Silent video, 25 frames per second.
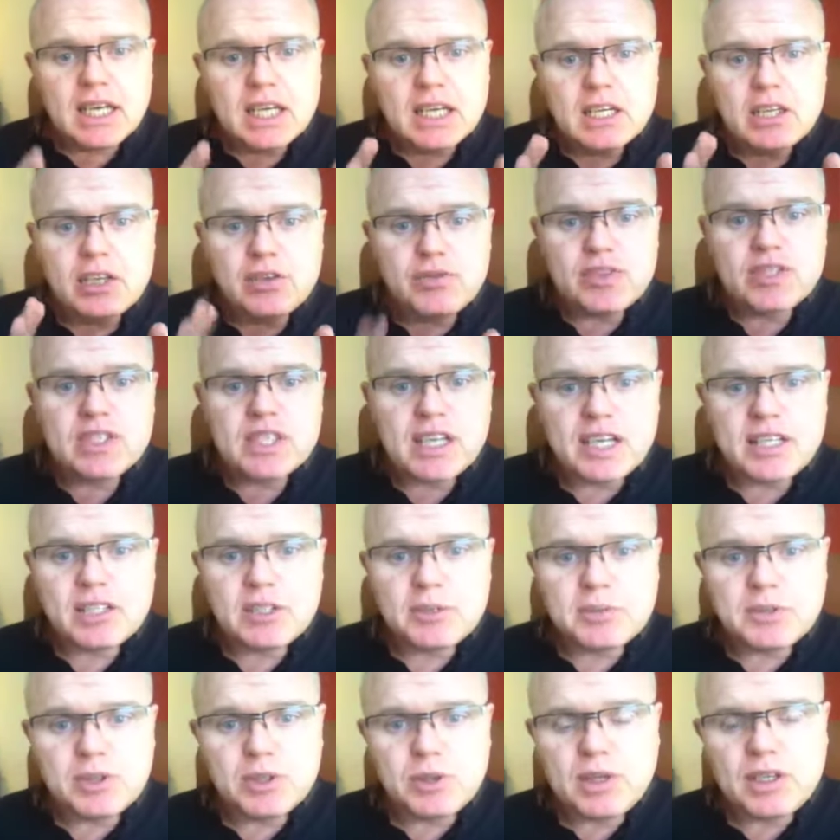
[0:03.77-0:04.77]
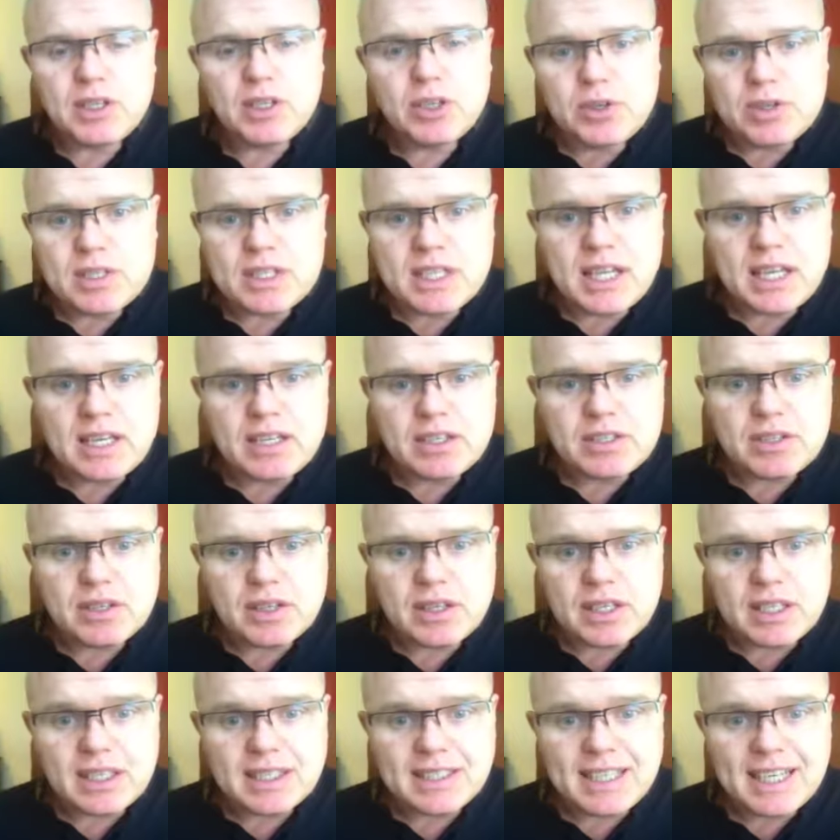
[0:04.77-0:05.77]
You've signed up to our newsletter, so I'm
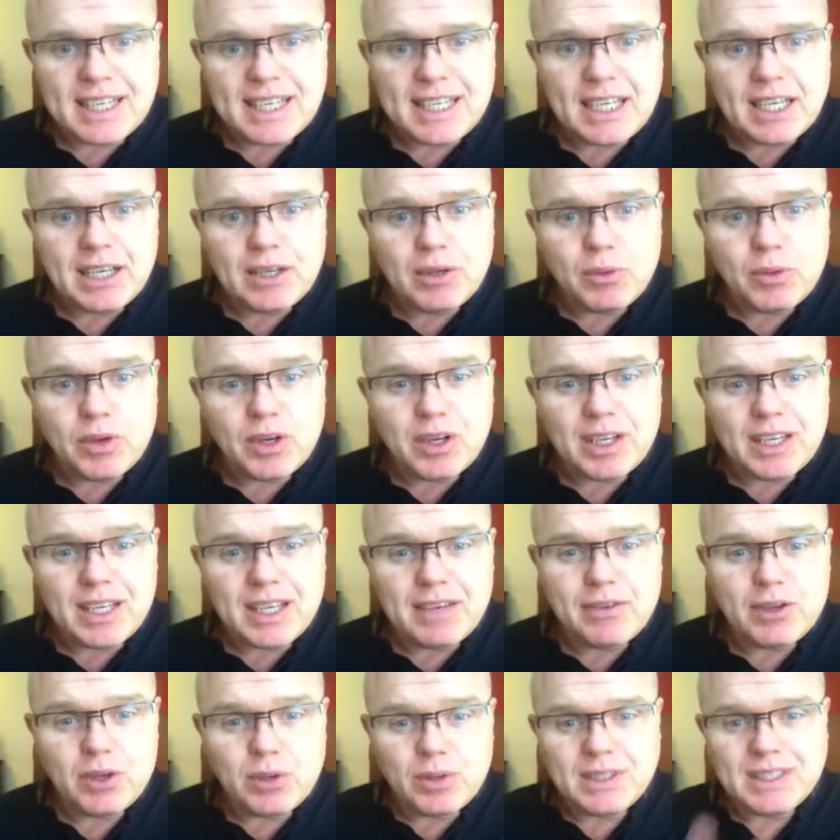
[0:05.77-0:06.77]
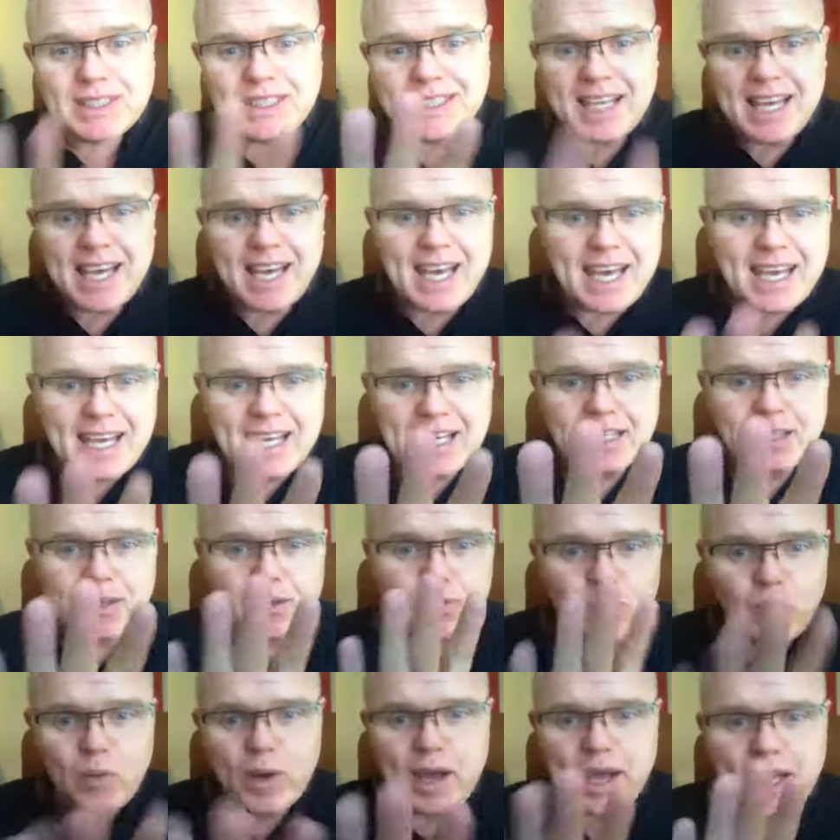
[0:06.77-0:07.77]
going to tell you we're going to give you 10
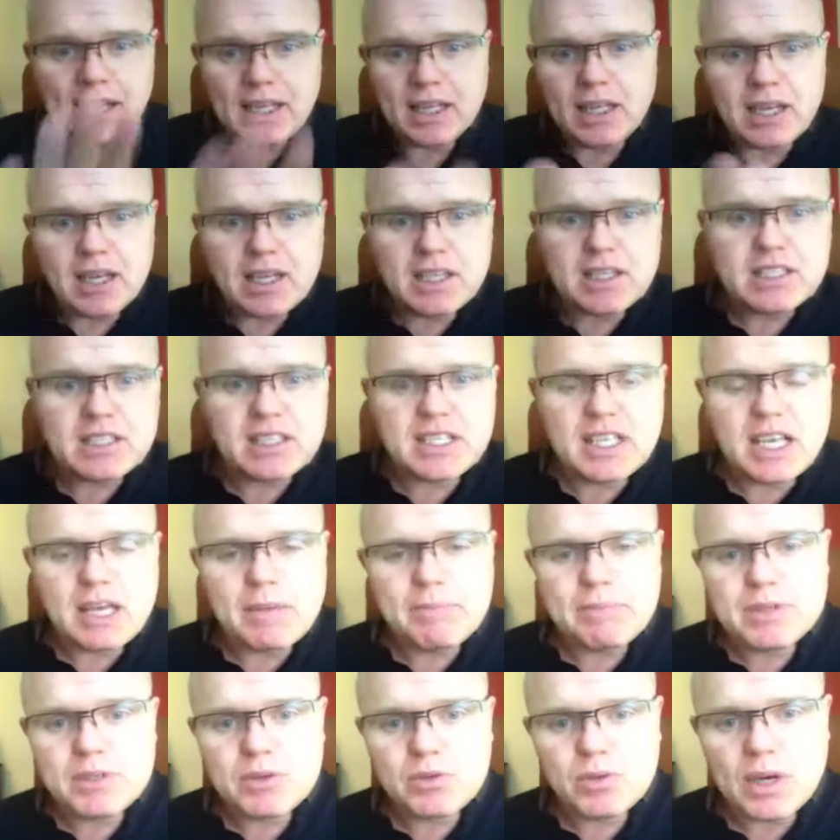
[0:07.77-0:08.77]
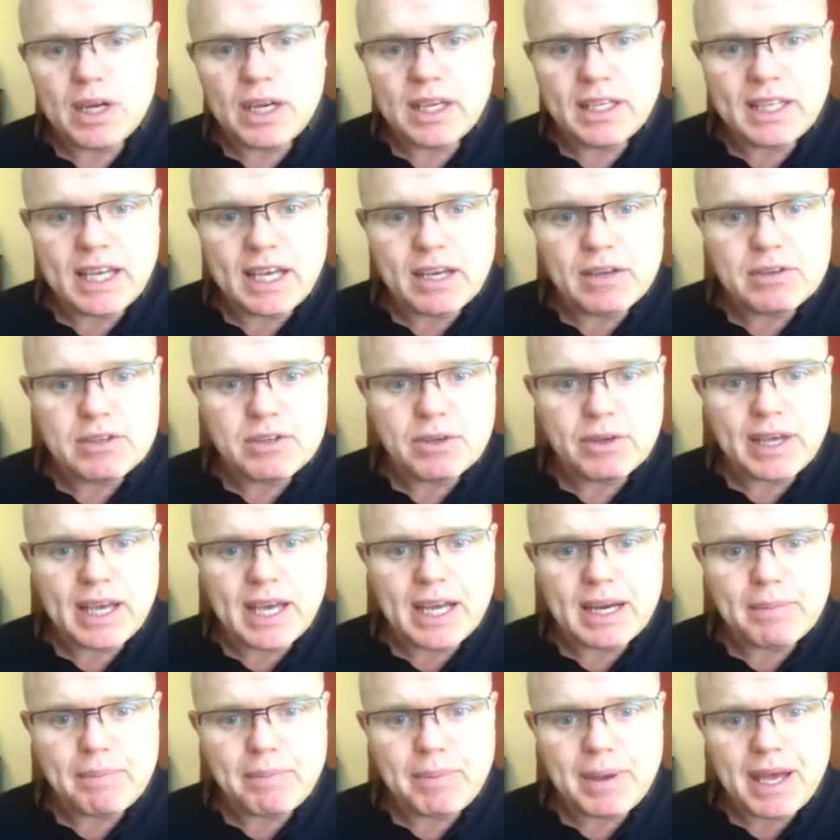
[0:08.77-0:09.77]
weight loss tips right now. So get
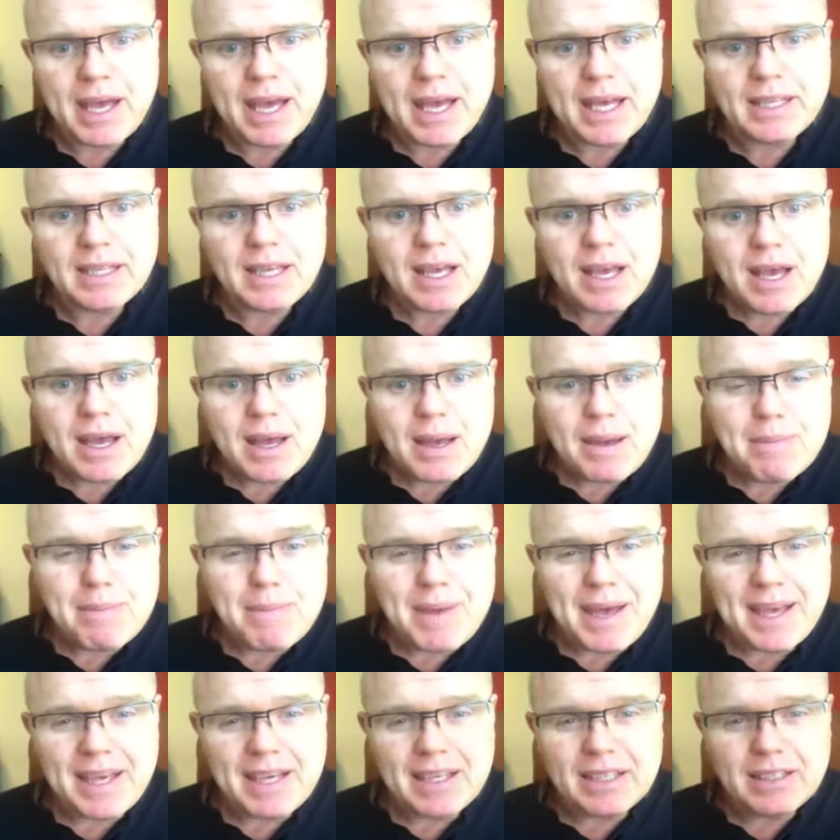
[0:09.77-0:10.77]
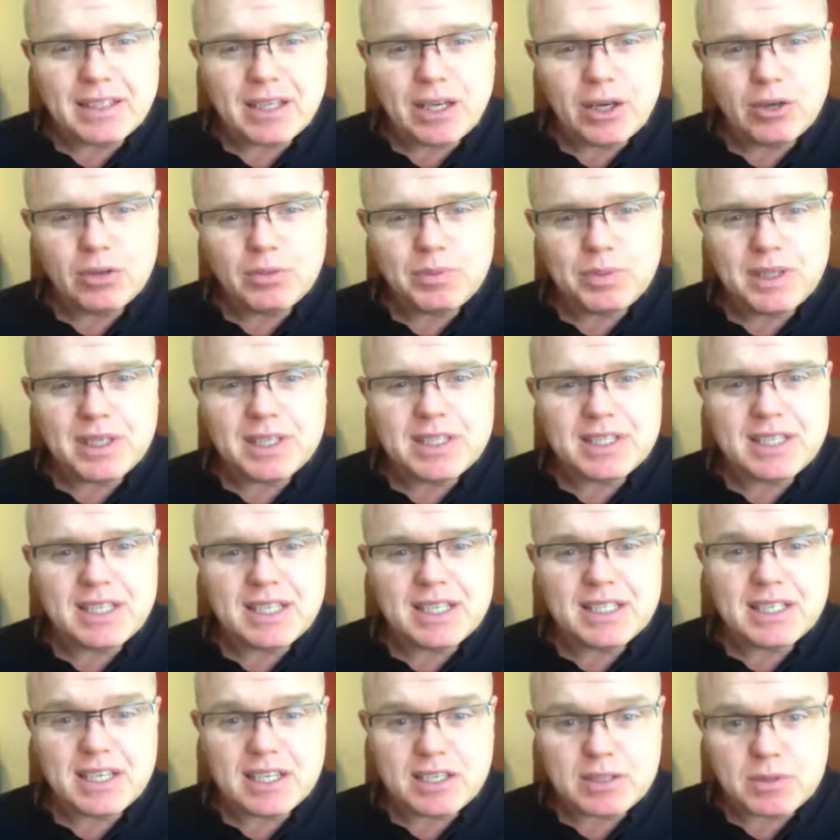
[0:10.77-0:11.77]
a pen, make a note, because
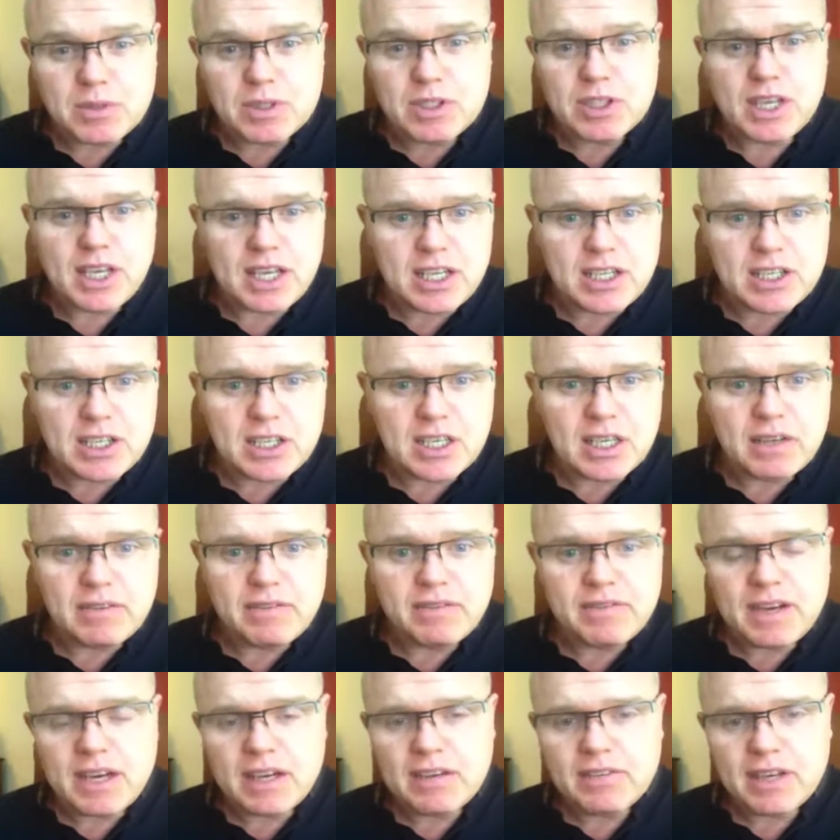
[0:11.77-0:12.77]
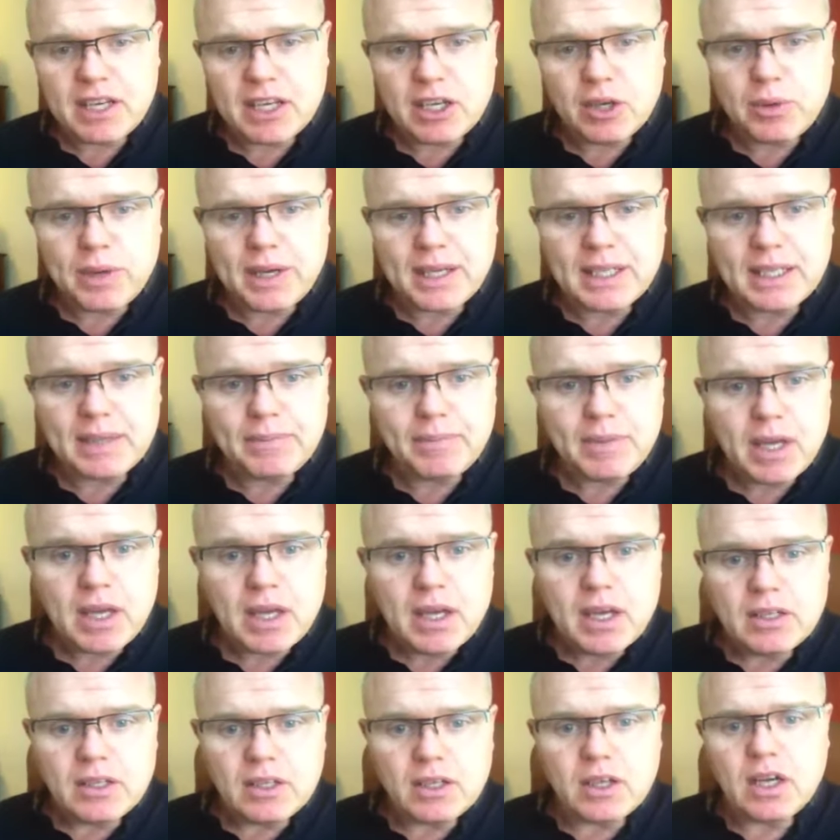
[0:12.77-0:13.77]
these things will change your life very, very quickly.
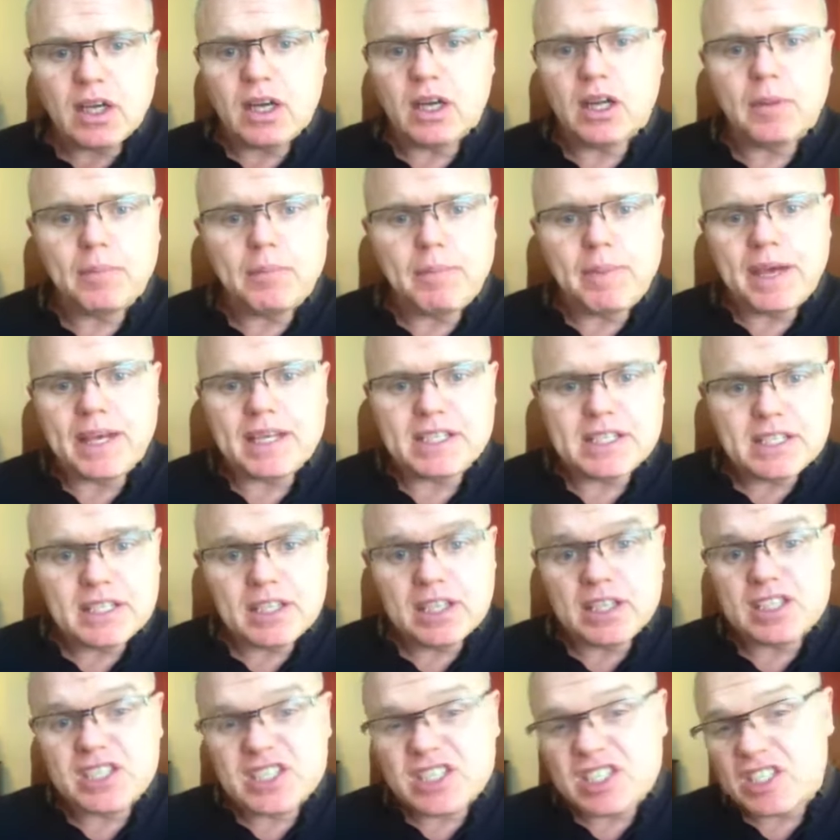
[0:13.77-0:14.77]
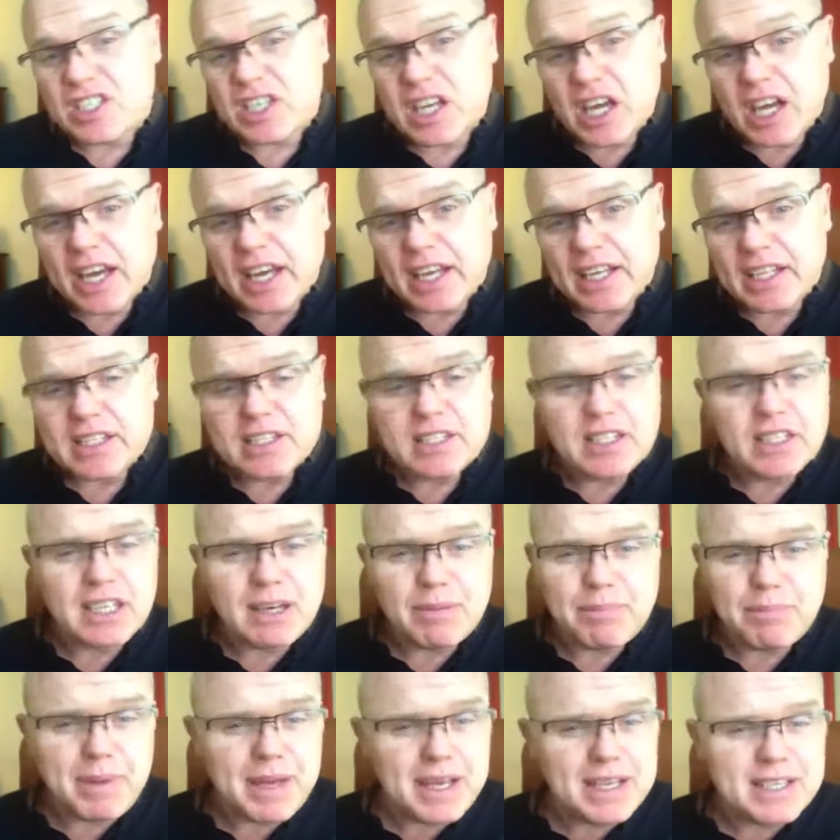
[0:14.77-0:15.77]
They're all based on science. They're
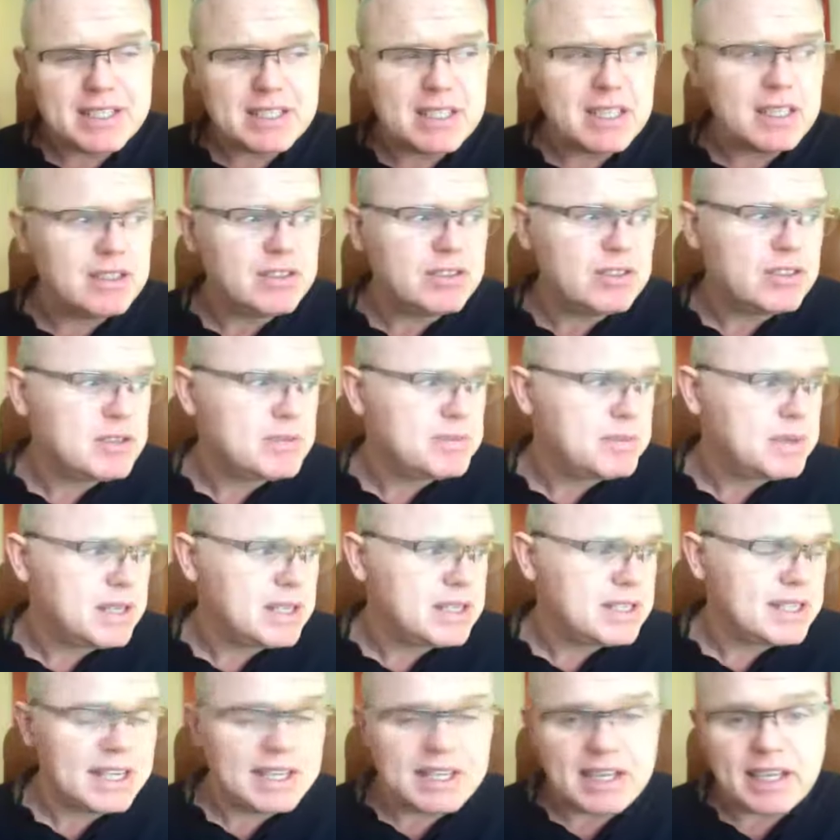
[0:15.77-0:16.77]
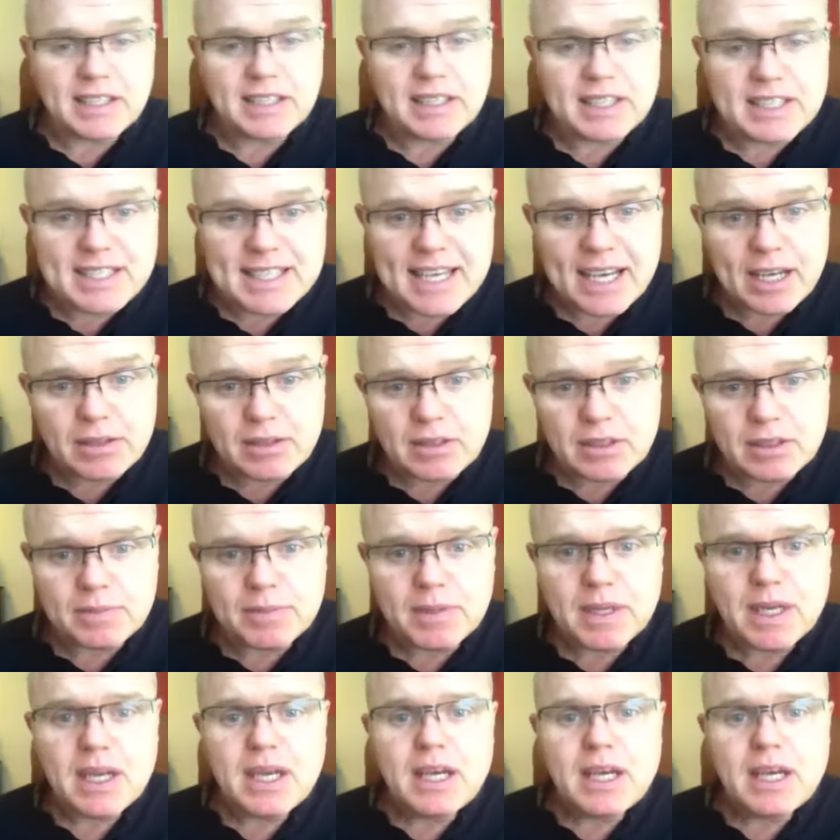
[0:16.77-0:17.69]
not based on just because I like the sound of them.